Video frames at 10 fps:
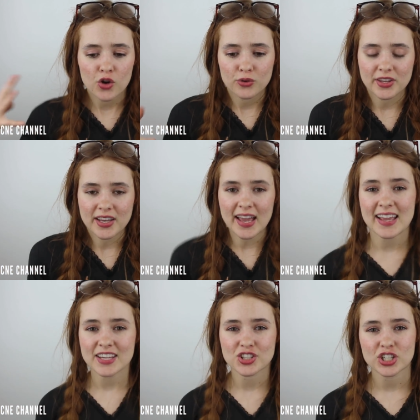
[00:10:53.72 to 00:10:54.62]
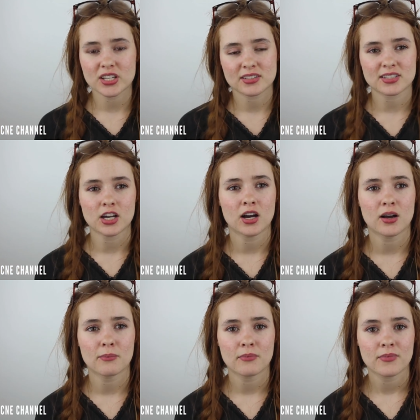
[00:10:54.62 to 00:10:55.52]
really anxious.
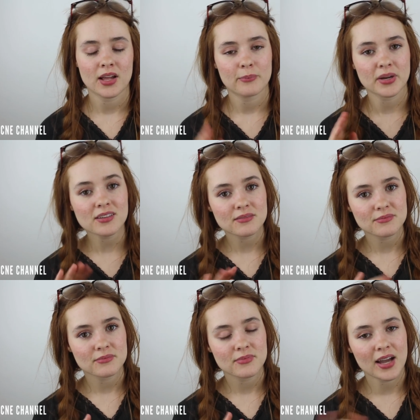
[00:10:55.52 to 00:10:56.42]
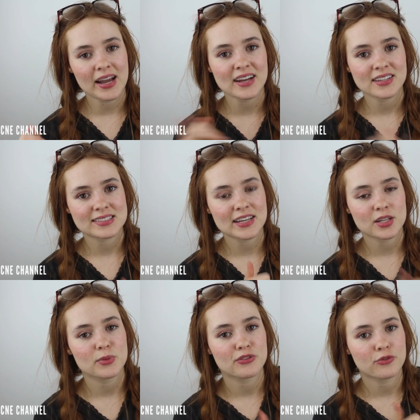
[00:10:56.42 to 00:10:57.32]
But I had
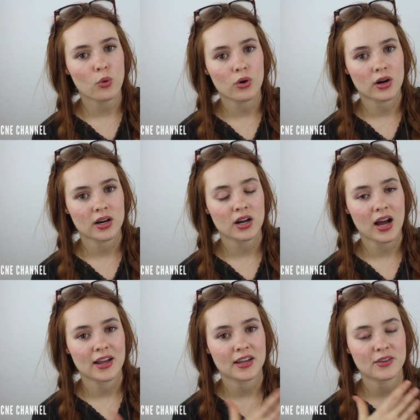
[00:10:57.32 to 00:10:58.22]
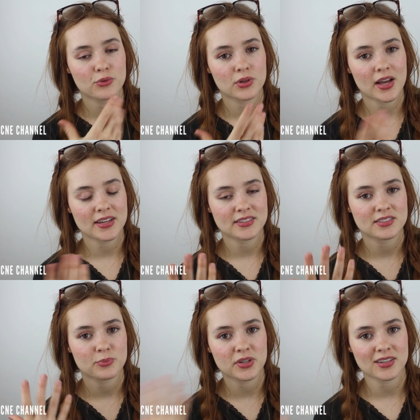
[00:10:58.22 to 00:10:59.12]
anxiety before, I
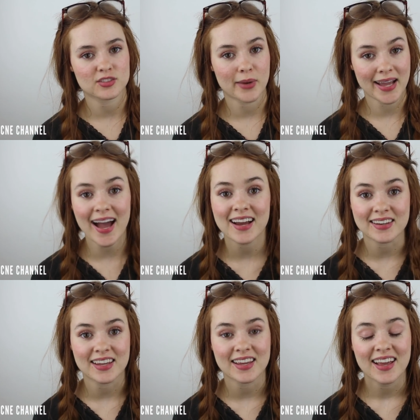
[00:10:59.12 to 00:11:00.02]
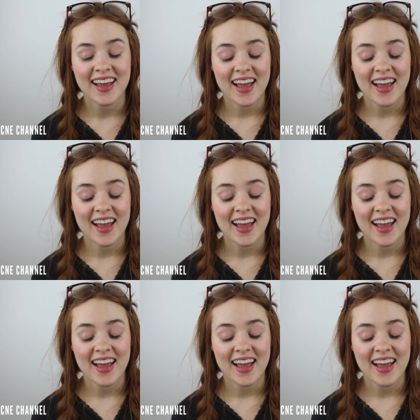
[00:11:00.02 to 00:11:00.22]
realized, because of my acne,